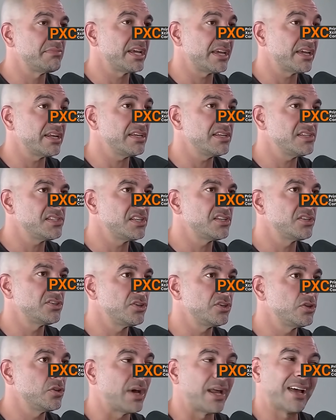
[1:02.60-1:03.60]
make it easy to
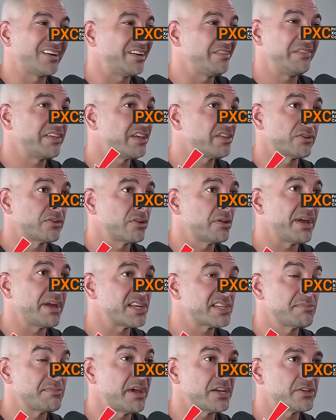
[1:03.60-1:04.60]
do i don't even think they're the
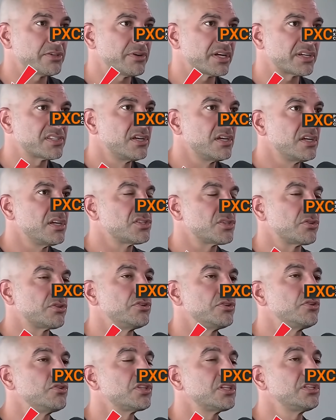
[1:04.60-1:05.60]
best metrics so
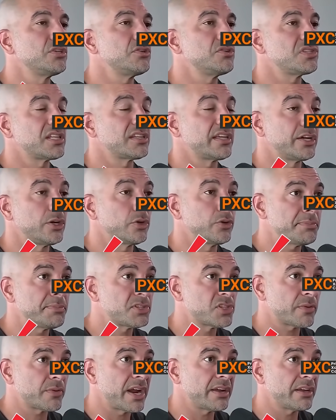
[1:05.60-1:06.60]
they're usually using like grip
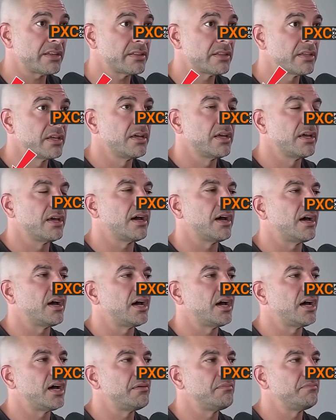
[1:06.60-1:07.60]
strength
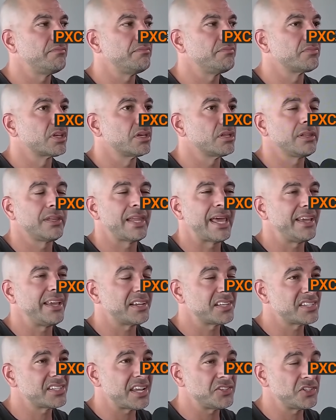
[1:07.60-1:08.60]
um, leg
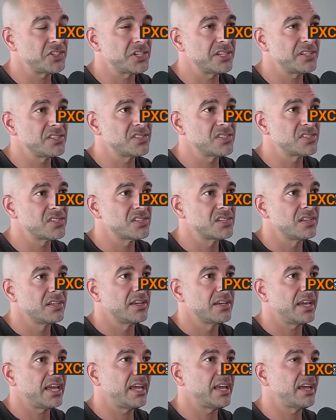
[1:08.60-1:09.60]
extensions
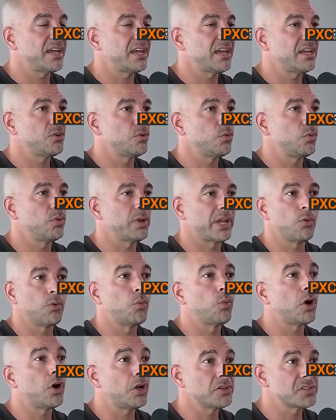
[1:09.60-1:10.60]
and like
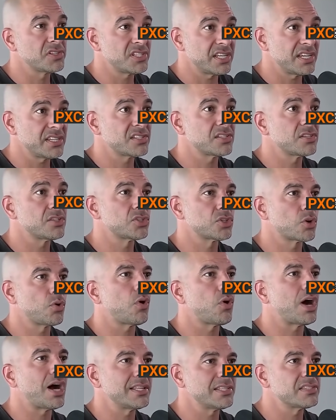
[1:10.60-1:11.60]
wall sits,
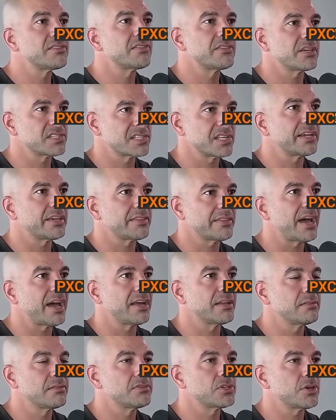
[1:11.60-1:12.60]
squats, things like
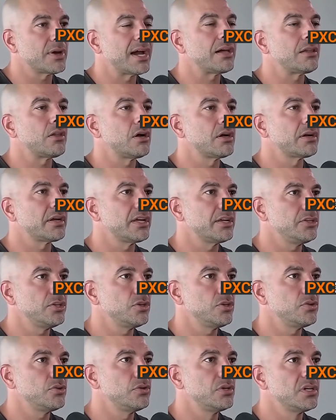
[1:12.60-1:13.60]
that. Okay. So, how long can
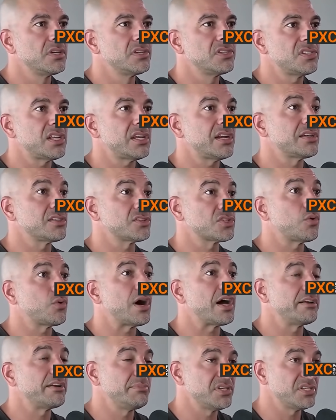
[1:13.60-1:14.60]
you sit in a
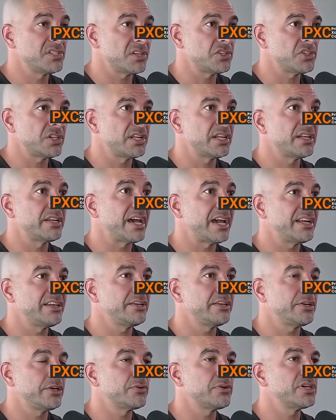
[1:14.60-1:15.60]
squatted position at
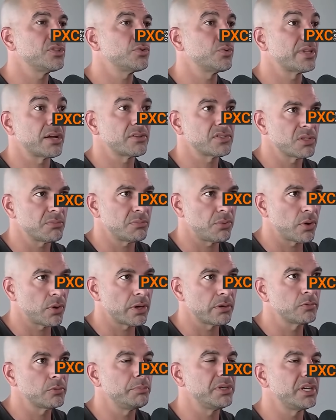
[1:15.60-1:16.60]
90 degrees without
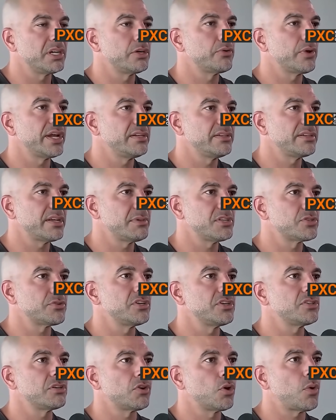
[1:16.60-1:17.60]
support? Would be a great
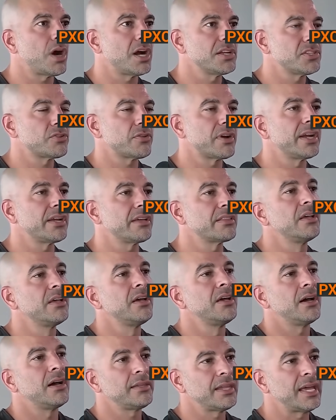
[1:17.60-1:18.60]
demonstration of quad strength,
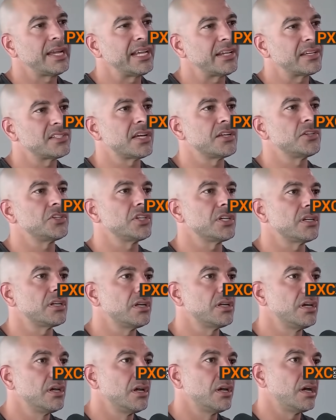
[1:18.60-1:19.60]
a leg
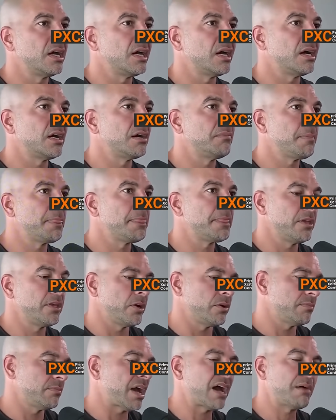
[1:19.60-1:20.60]
extension. Um,
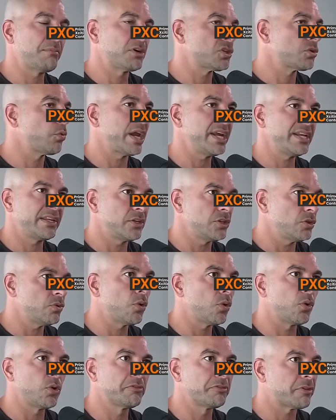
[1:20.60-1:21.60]
you know, how much weight can you
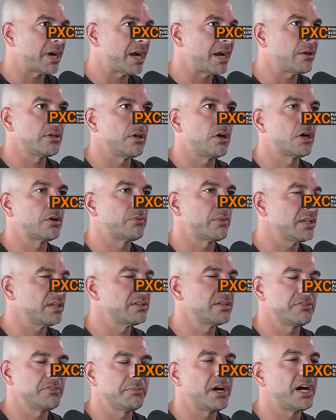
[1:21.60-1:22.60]
hold for how long
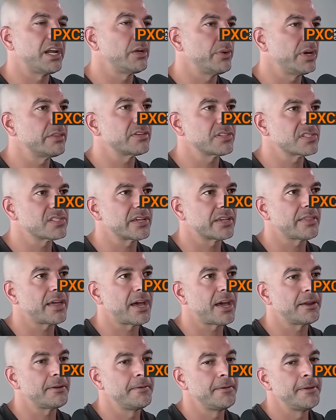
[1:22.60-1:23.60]
relative to body weight? Things like
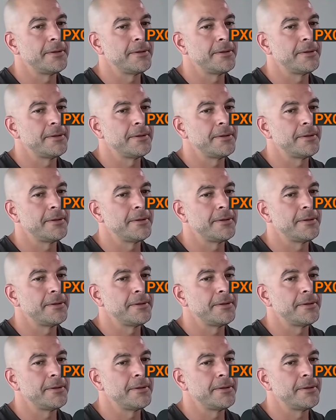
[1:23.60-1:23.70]
that.